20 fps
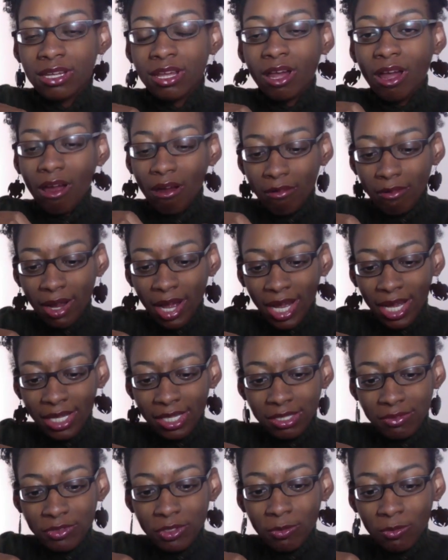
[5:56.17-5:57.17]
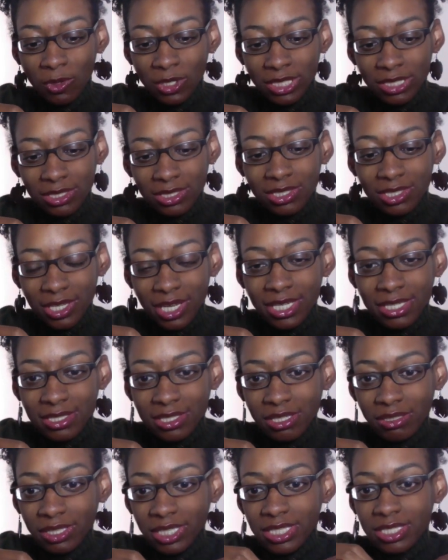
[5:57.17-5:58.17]
All right? If you want, like,
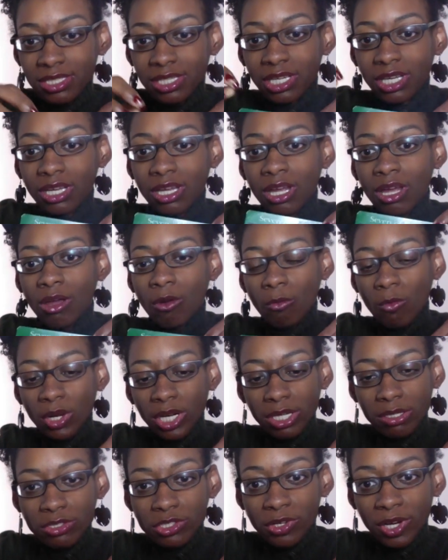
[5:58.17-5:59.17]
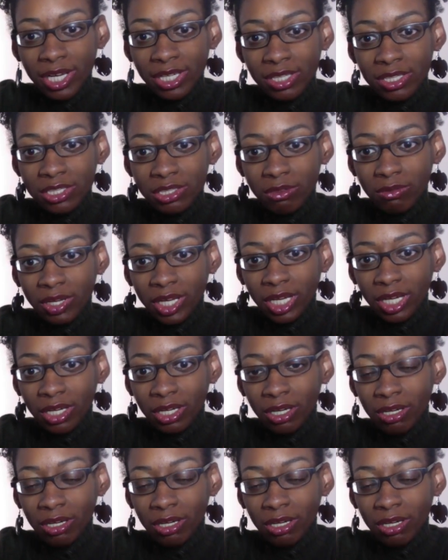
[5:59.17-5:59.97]
seriously, what are you trying to do here?